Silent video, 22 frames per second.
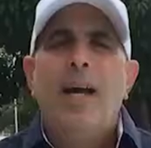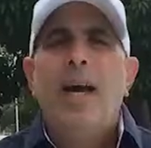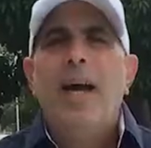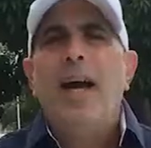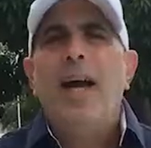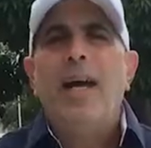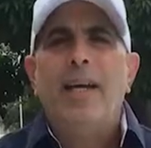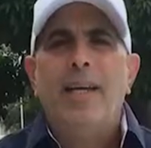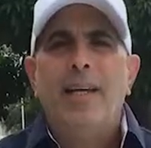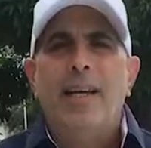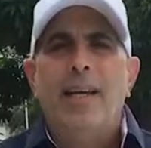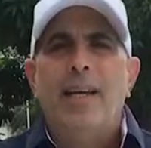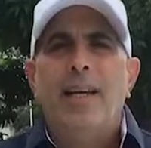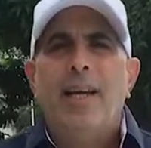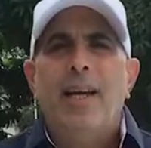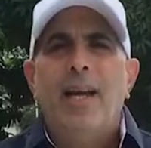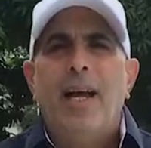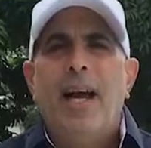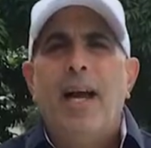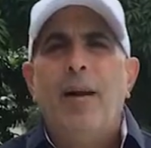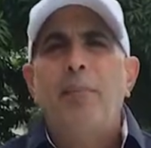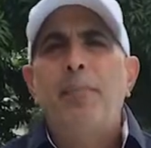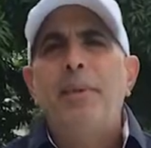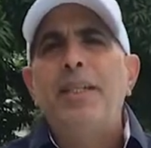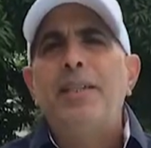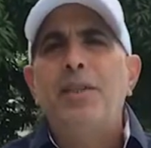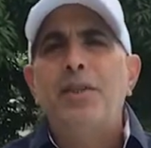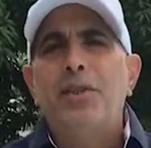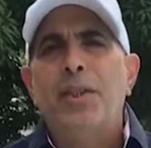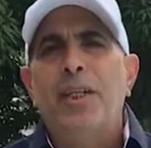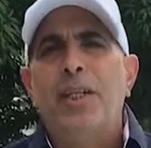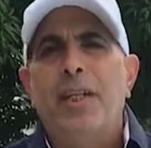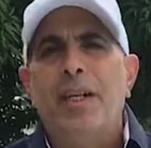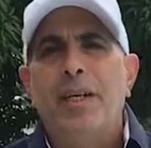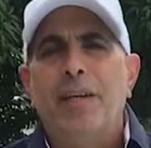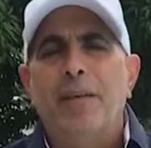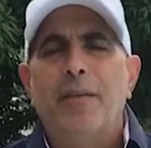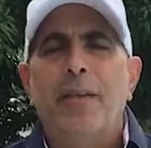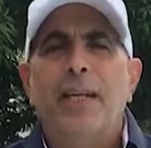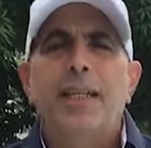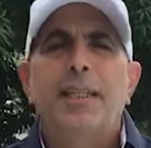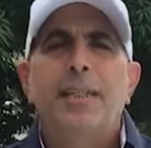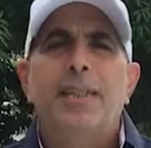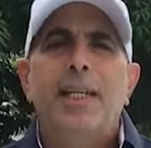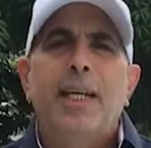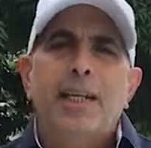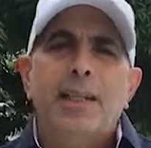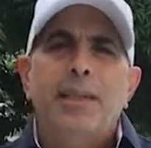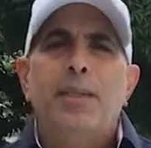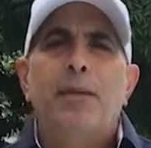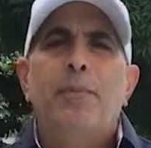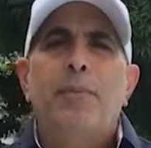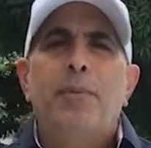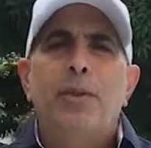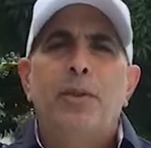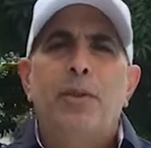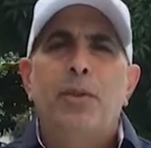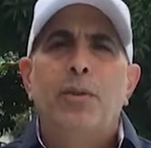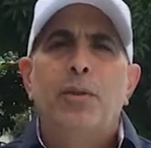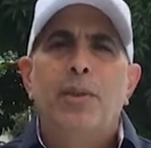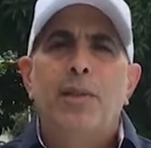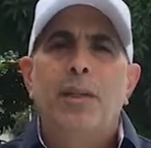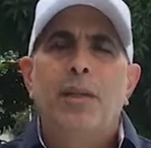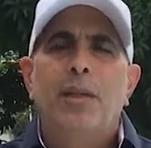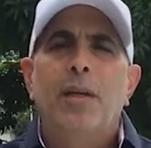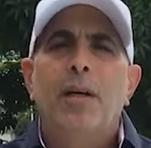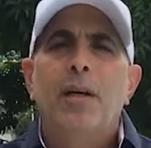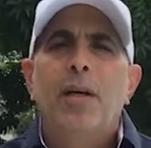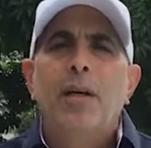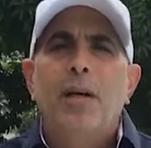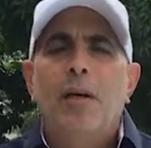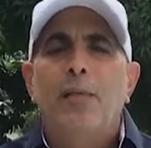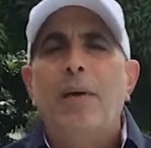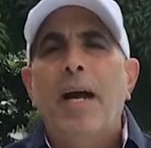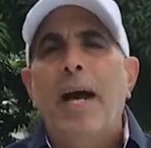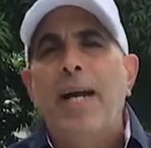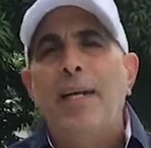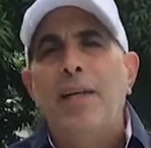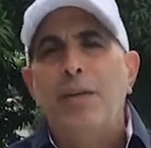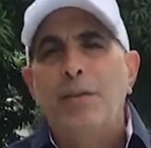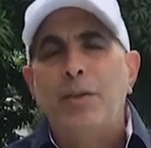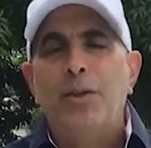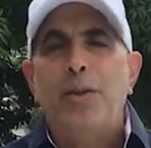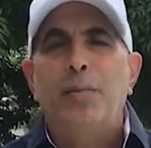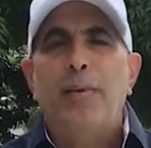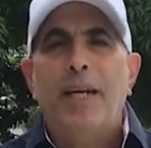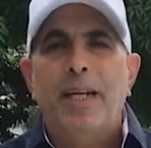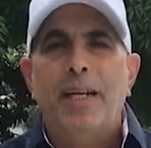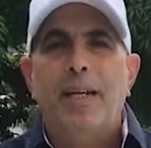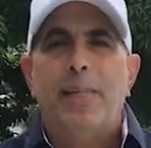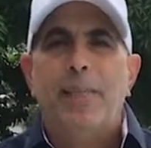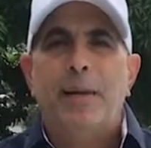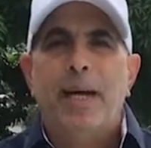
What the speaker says: Hi, I'm Peter Shaker, the executive producer of I Do Jamaica